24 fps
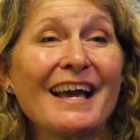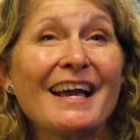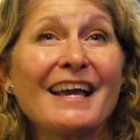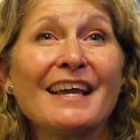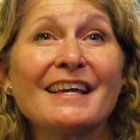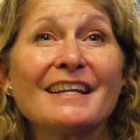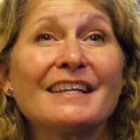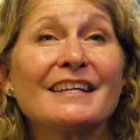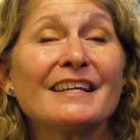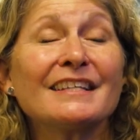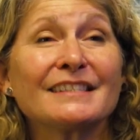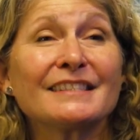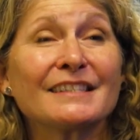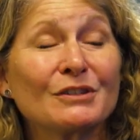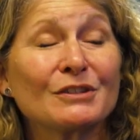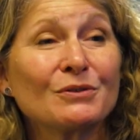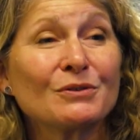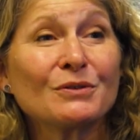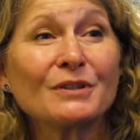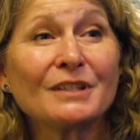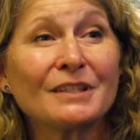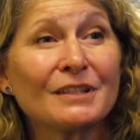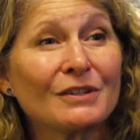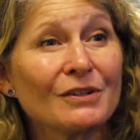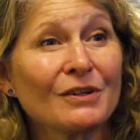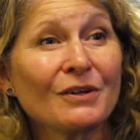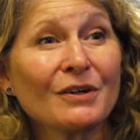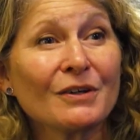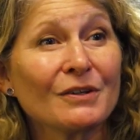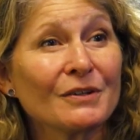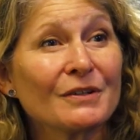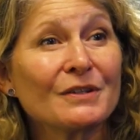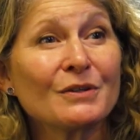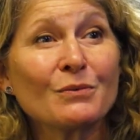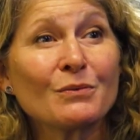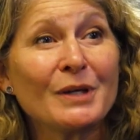And it's
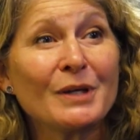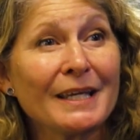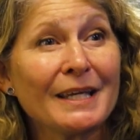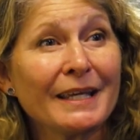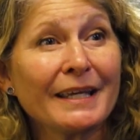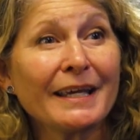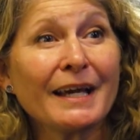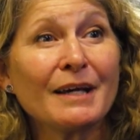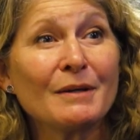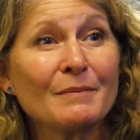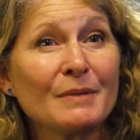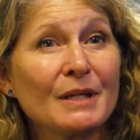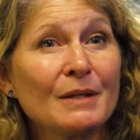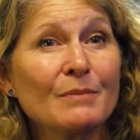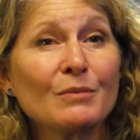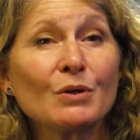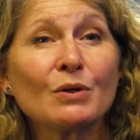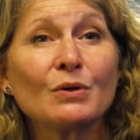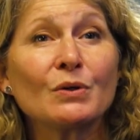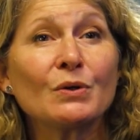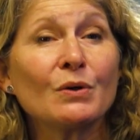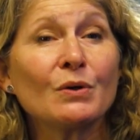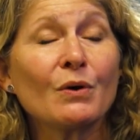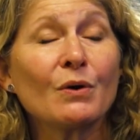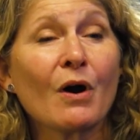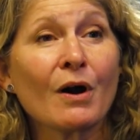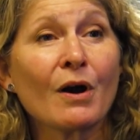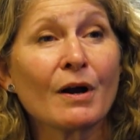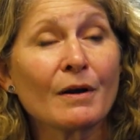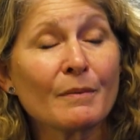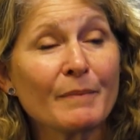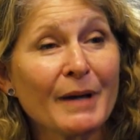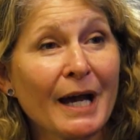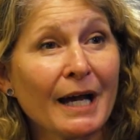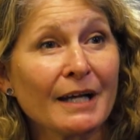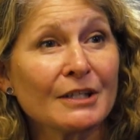critical that we get people who
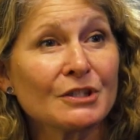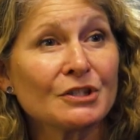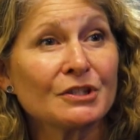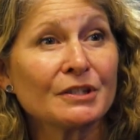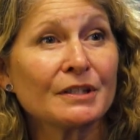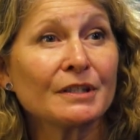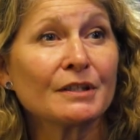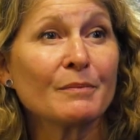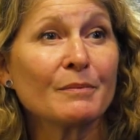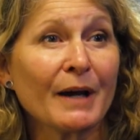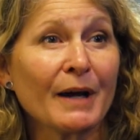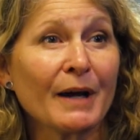are passionate